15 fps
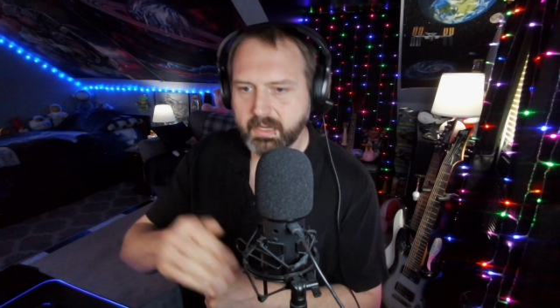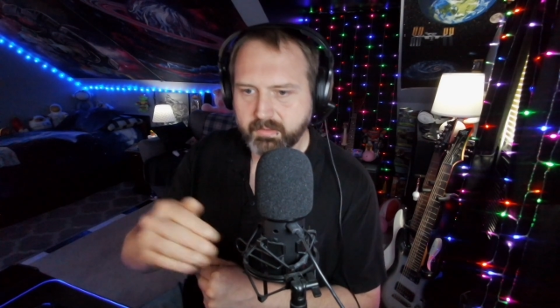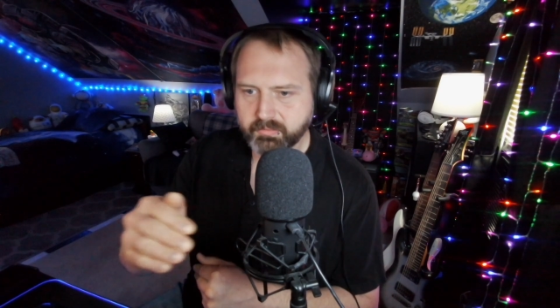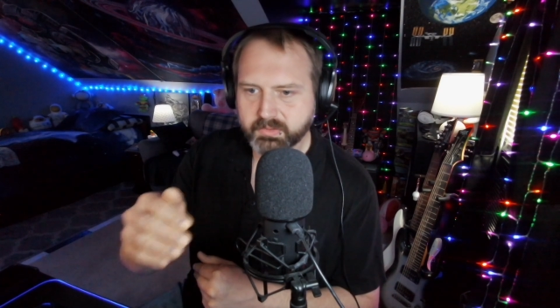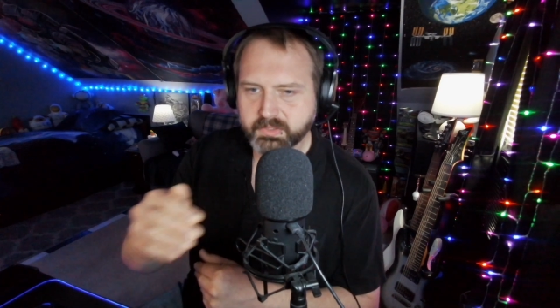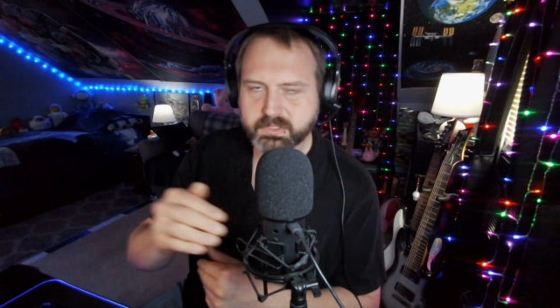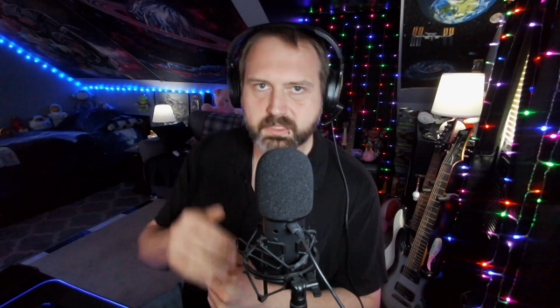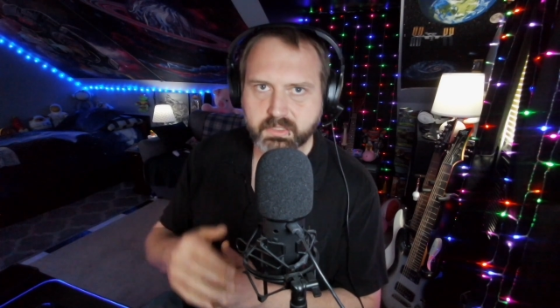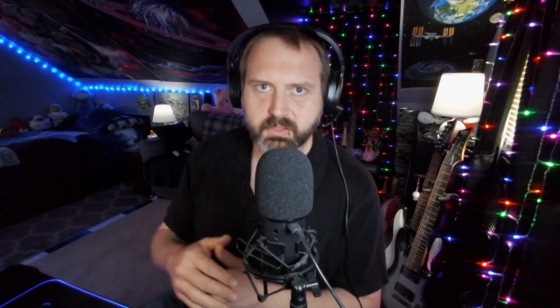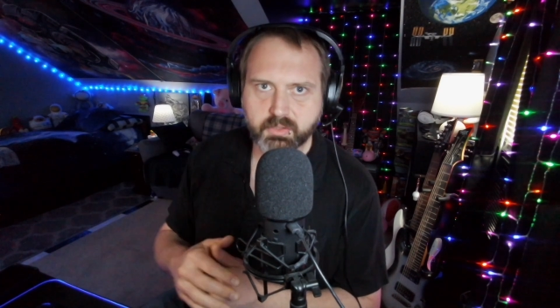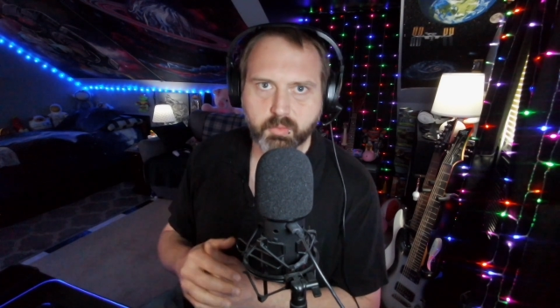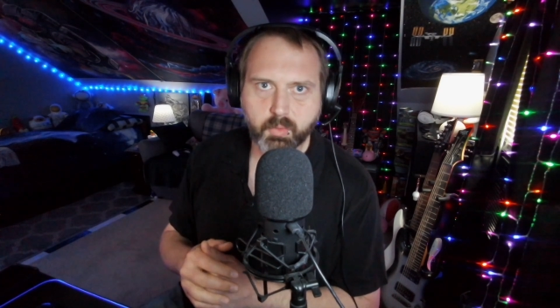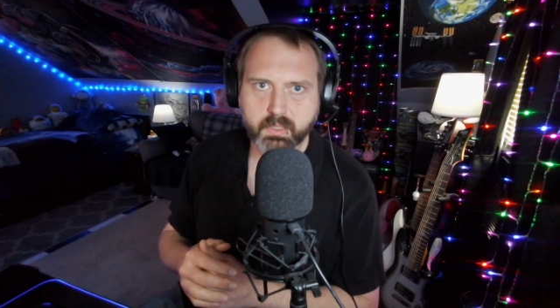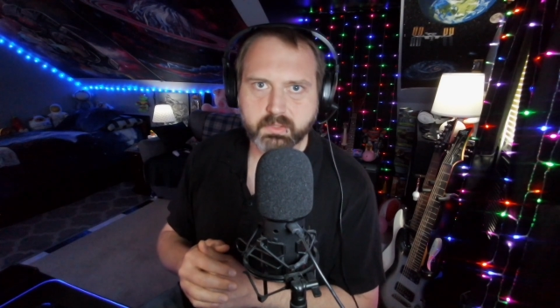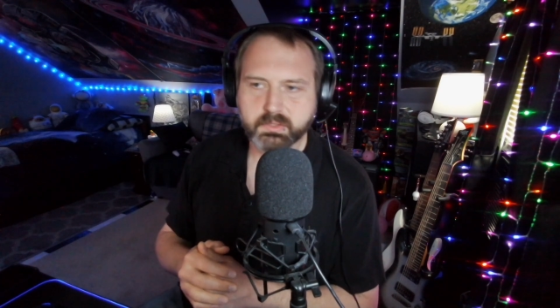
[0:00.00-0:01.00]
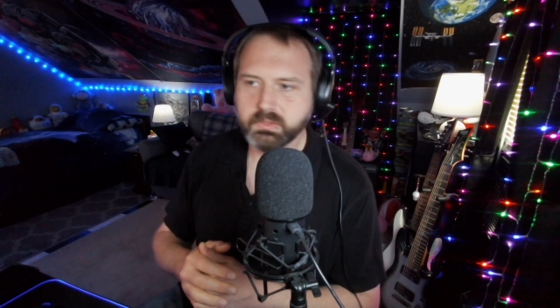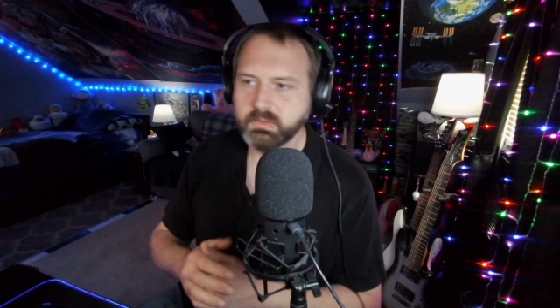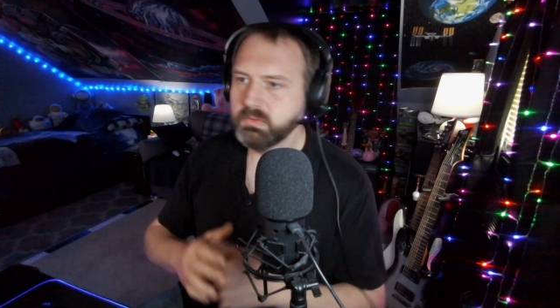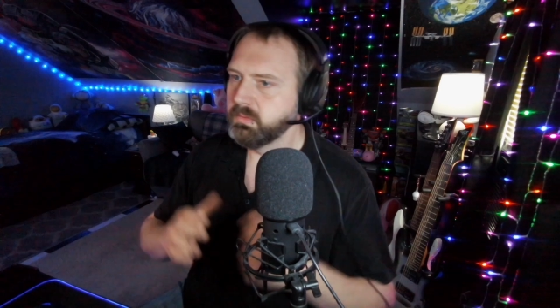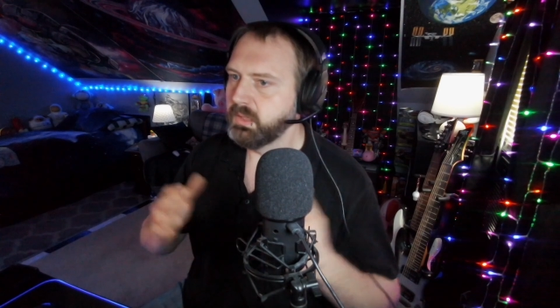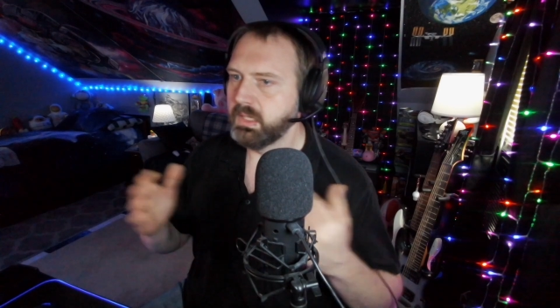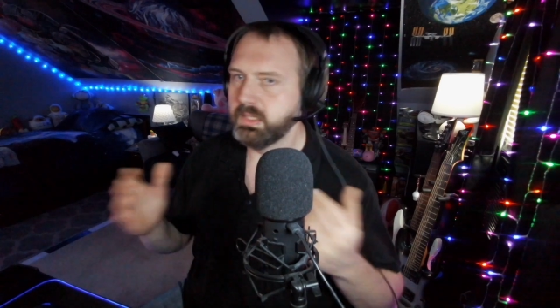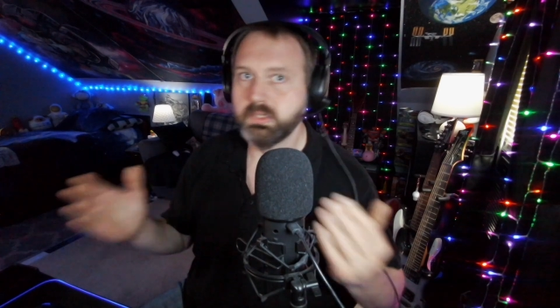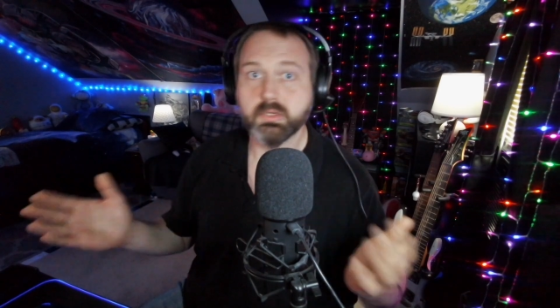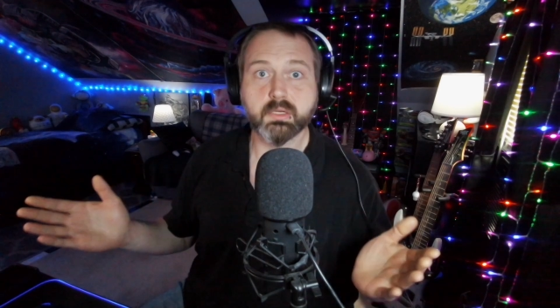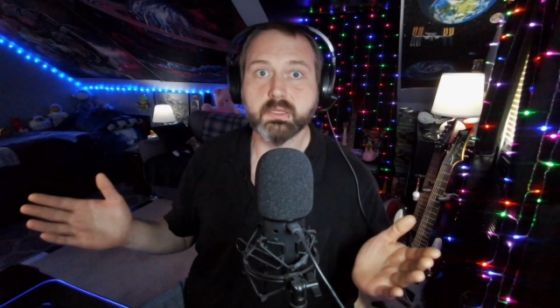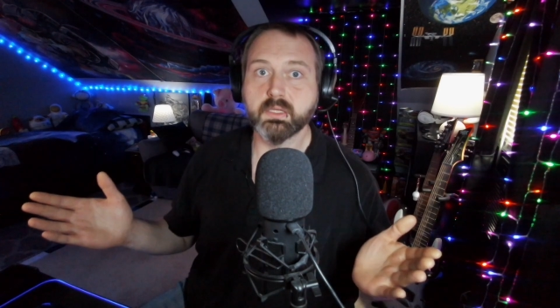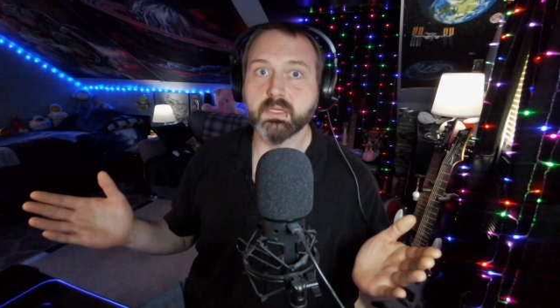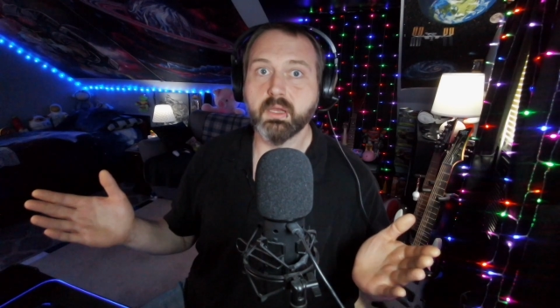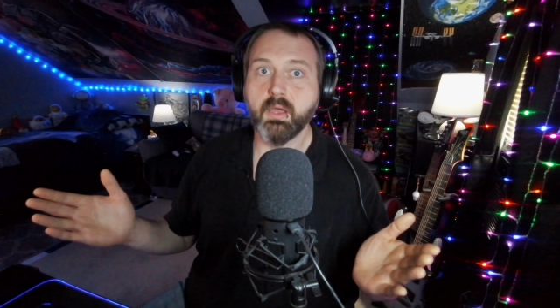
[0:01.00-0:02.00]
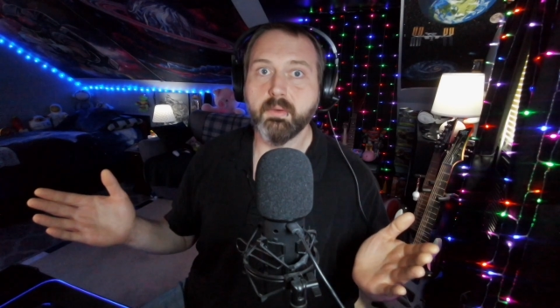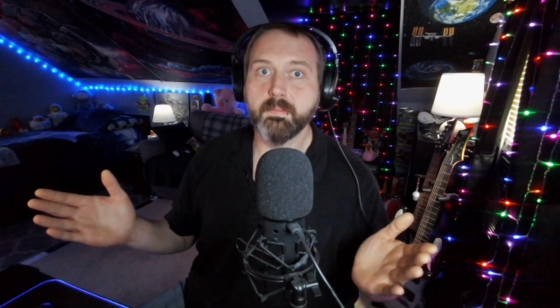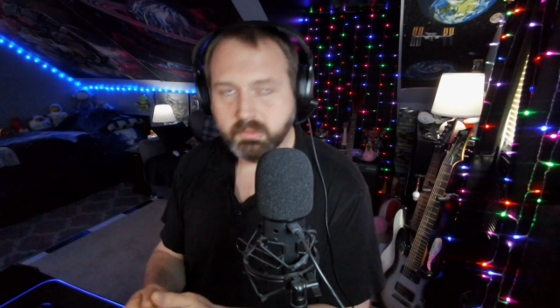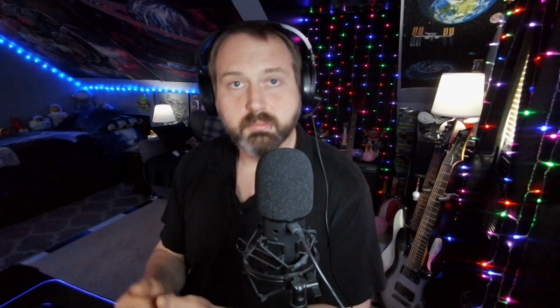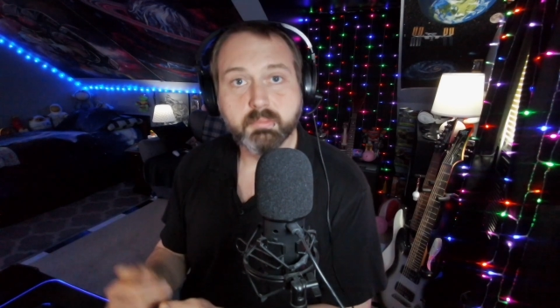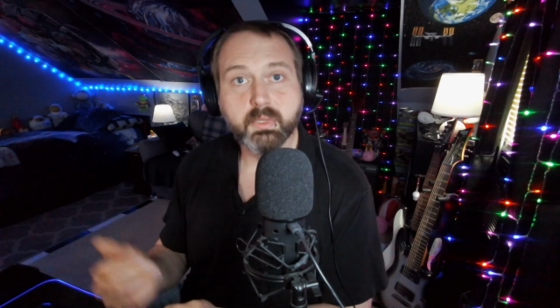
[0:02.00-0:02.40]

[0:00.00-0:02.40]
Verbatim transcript: every scene you want to and you're good to go.